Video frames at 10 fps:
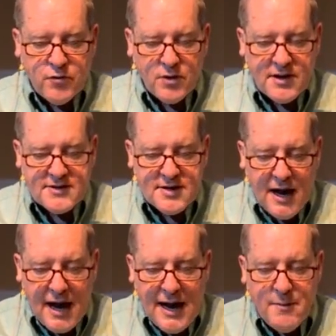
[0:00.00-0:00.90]
for the
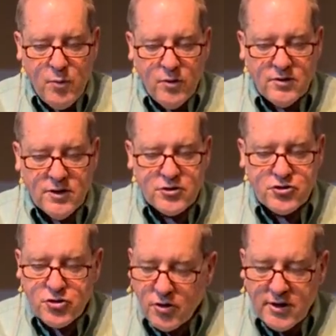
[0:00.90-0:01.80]
time will
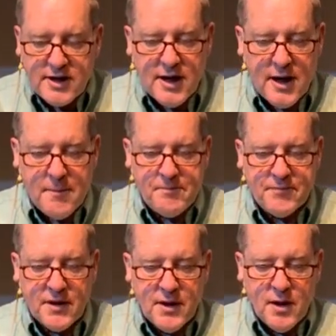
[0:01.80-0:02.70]
surely
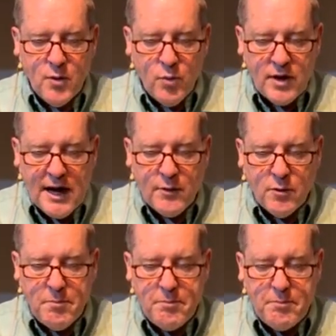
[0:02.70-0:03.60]
come when I
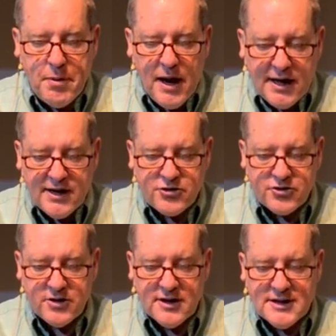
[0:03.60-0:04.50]
will
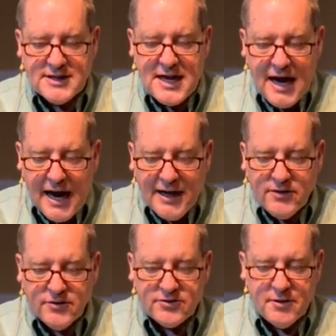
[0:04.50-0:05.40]
punish the
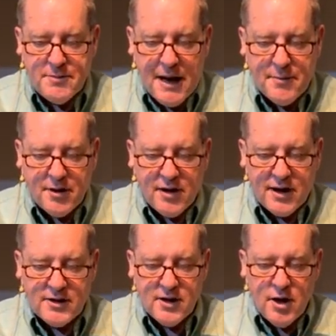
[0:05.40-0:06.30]
idols of
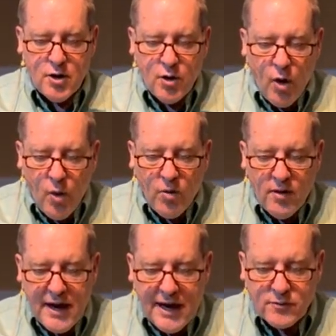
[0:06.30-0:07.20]
Babylon. Her
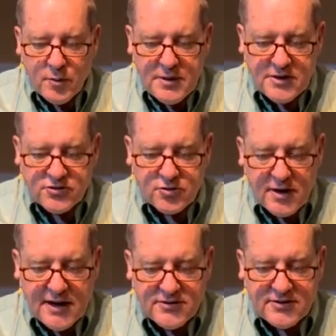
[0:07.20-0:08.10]
whole land will be
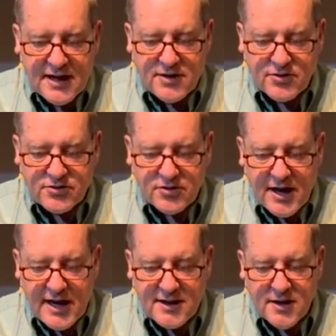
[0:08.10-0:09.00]
disgraced, and her
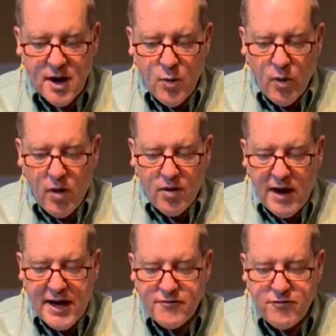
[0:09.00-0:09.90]
slain will all
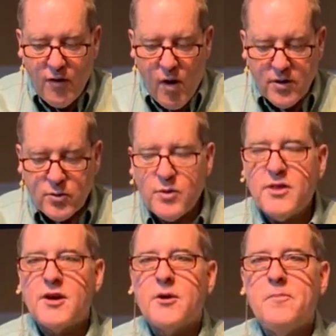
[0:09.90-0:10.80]
lie fallen
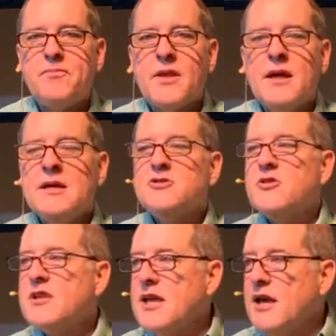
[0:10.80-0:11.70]
within her.
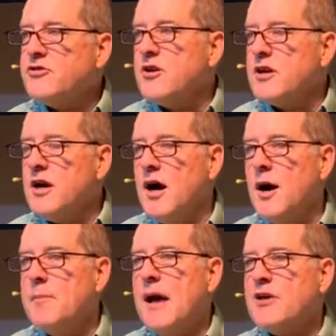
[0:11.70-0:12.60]
So the day is going to
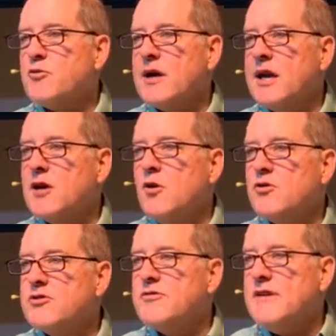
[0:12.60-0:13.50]
come, as we're getting
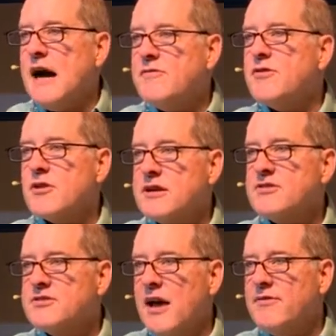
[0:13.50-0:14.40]
close to
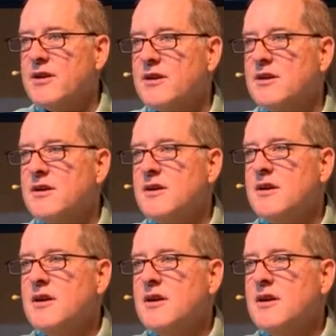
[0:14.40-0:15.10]
537,